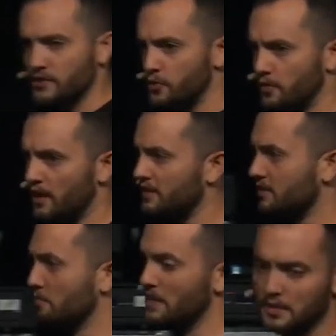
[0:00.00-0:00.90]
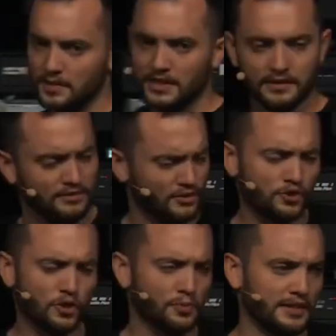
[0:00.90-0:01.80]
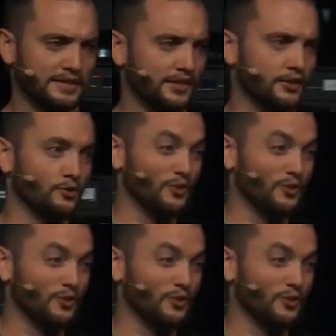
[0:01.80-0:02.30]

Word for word: super awesome. B2B, super easy to do.